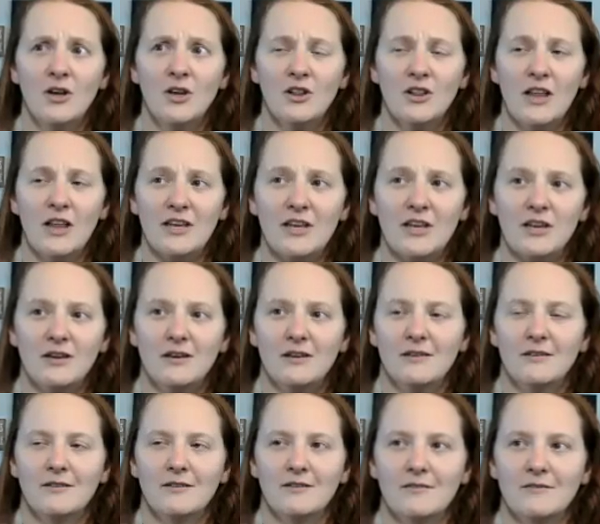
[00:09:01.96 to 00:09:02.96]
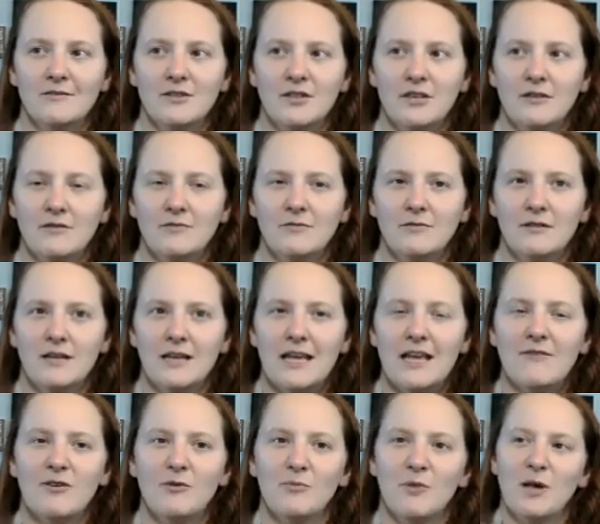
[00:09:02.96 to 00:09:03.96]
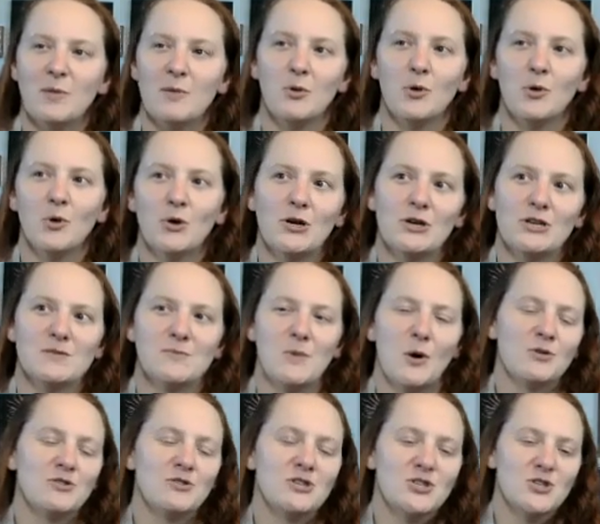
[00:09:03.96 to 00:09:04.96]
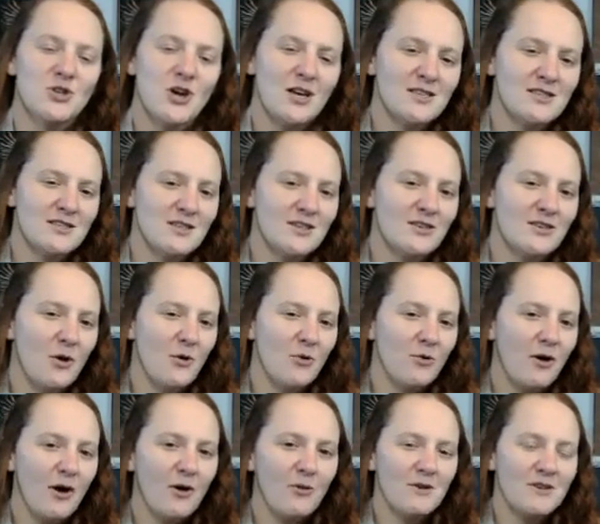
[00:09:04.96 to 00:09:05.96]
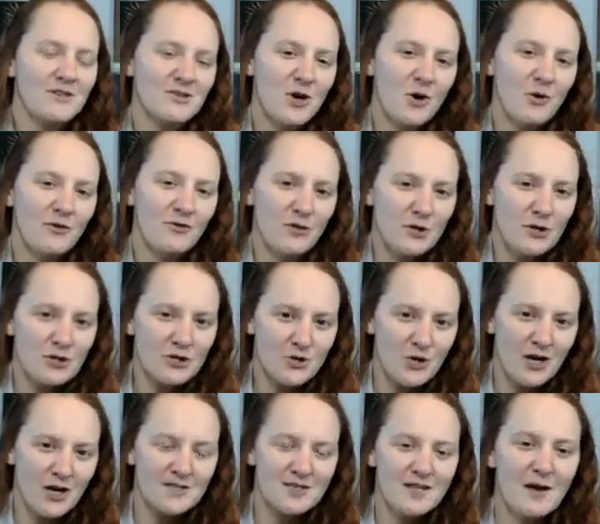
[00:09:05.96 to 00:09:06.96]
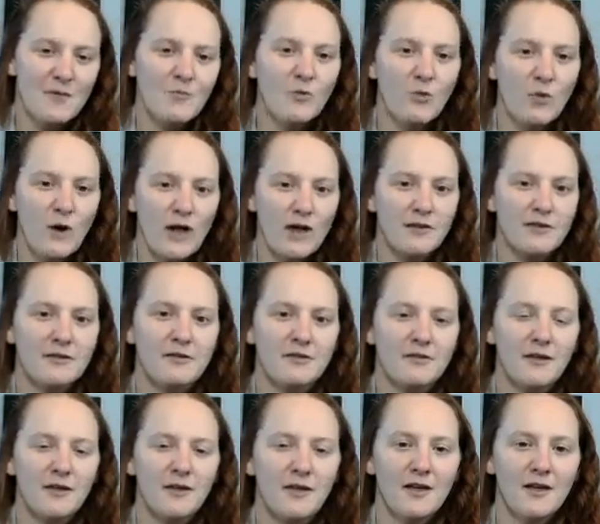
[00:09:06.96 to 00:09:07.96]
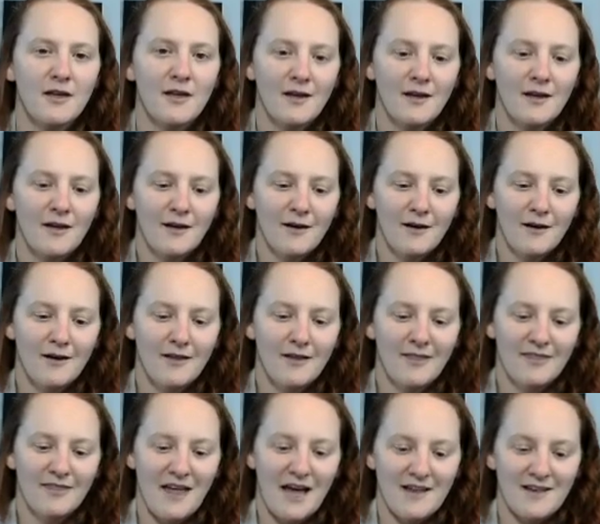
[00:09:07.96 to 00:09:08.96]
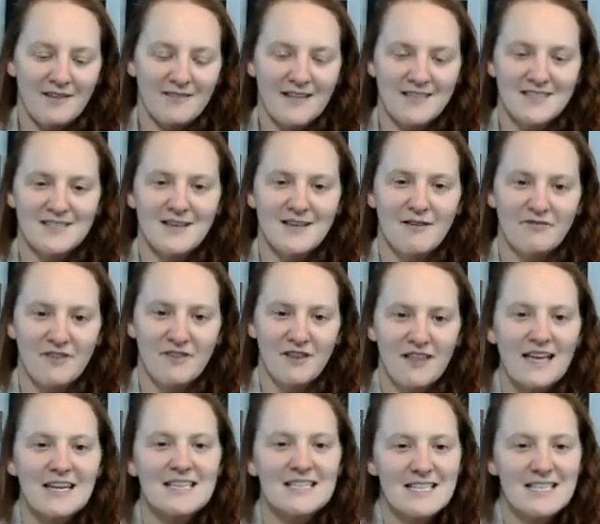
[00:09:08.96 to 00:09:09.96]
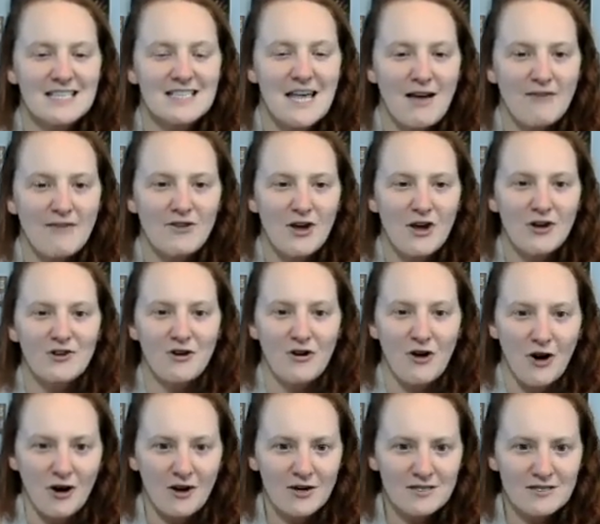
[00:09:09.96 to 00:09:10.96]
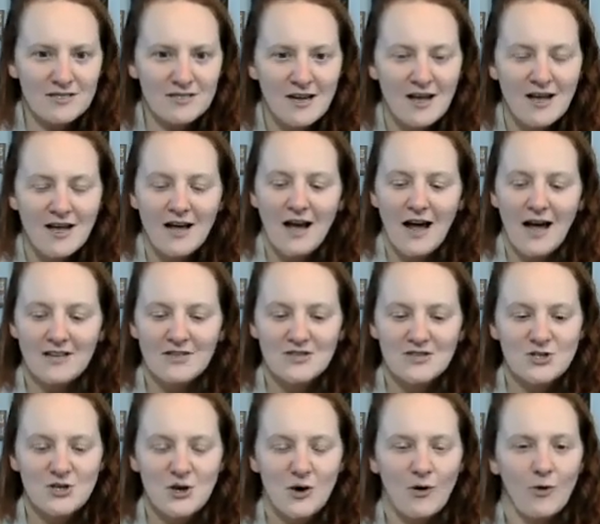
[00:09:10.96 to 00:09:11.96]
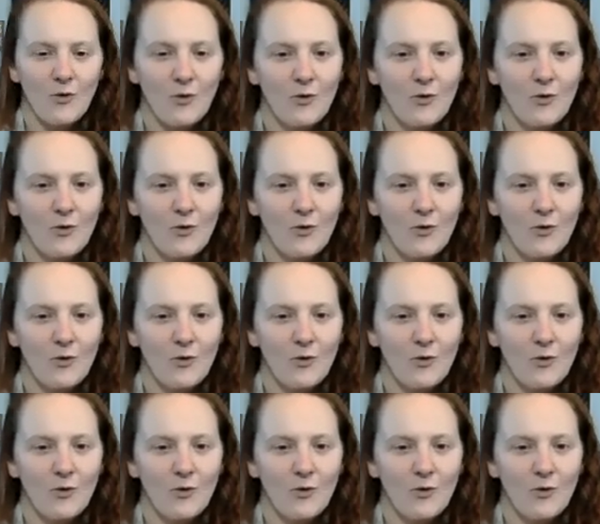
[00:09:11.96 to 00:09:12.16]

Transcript: like, even people who you're supposed to trust, you don't always know if you can trust them with that stuff that like sits heavy on your heart. And so